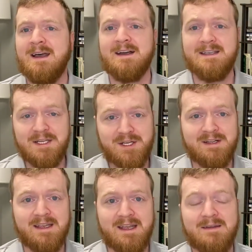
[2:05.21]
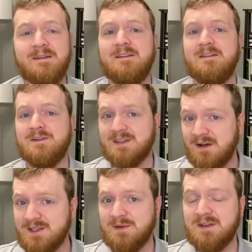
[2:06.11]
Additionally, there's
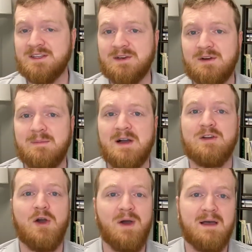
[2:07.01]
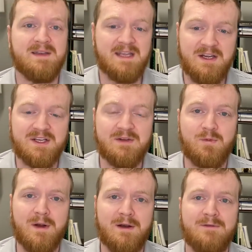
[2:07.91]
also concern about
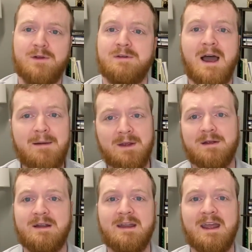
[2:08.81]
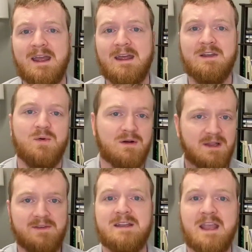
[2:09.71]
cohabitation, where if you're not married and you are
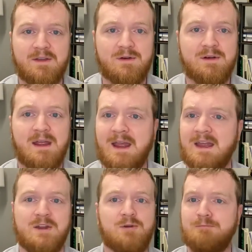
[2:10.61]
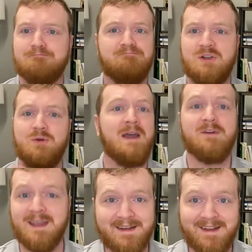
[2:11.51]
living together and you do
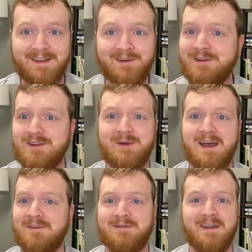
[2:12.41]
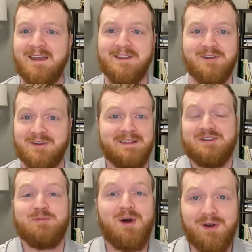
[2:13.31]
everything together,
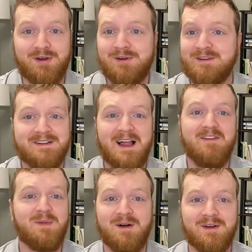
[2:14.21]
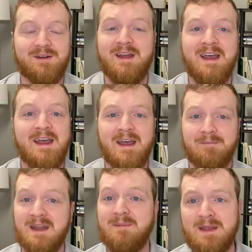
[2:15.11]
it's your partner, the life partner.
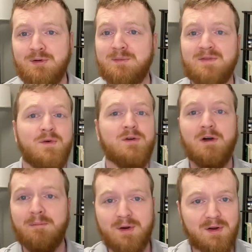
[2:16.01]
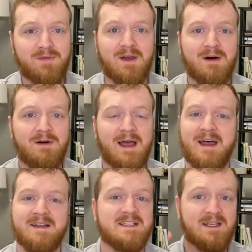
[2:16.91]
Many people before Obergefell
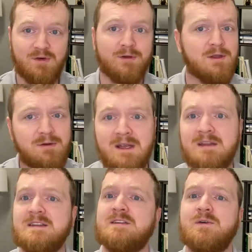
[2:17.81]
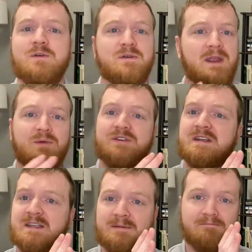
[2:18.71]
had civil unions, or they were
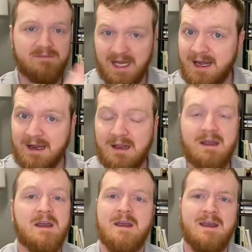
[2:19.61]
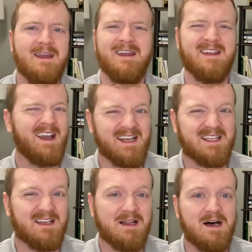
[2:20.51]
just dating in the eyes
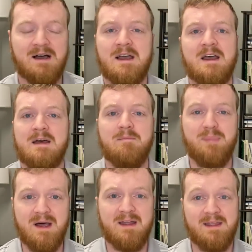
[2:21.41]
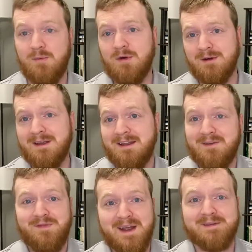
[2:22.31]
of the law, but they were in
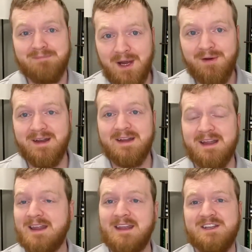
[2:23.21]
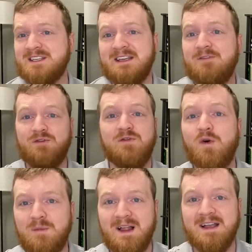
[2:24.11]
effect married and they just never
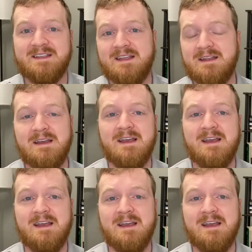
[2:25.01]
formalized it.